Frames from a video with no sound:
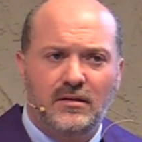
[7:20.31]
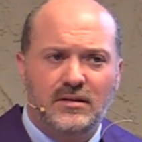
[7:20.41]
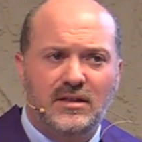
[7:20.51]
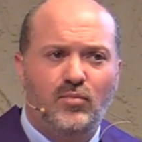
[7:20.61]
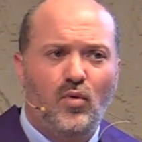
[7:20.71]

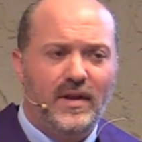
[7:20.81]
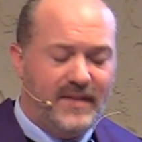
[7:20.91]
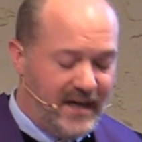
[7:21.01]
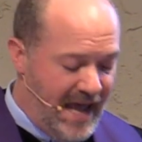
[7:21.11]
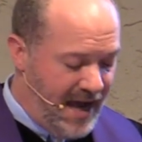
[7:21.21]
to the
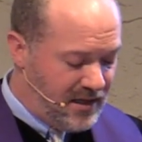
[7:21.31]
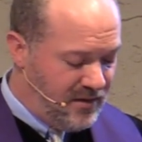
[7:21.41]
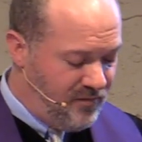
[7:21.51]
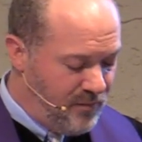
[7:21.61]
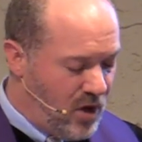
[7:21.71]
point that an
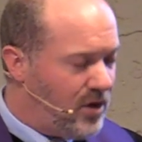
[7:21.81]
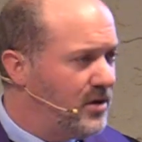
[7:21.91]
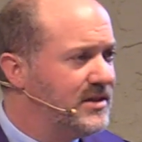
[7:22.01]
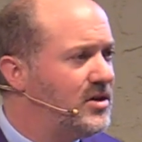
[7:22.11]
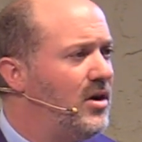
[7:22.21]
act of
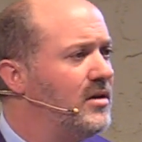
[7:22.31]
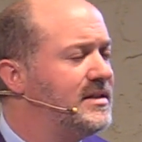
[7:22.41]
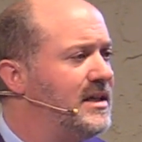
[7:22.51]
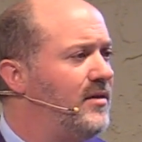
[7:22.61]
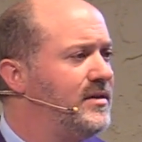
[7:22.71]
murder is
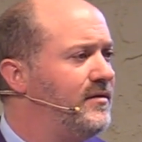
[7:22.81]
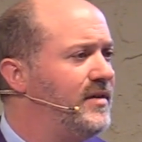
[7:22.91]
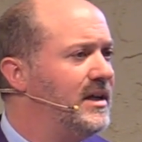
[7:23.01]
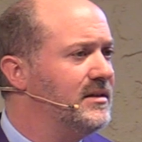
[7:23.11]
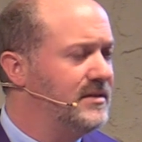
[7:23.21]
called
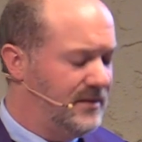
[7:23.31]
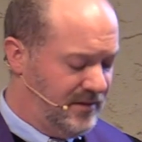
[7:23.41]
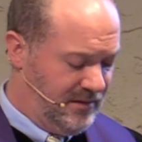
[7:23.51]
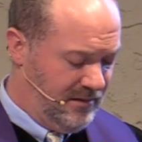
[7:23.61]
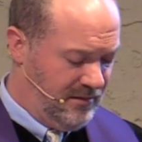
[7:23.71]

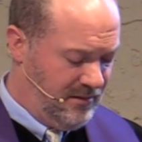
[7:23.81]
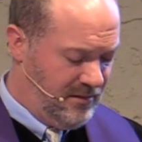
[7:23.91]
self-defense,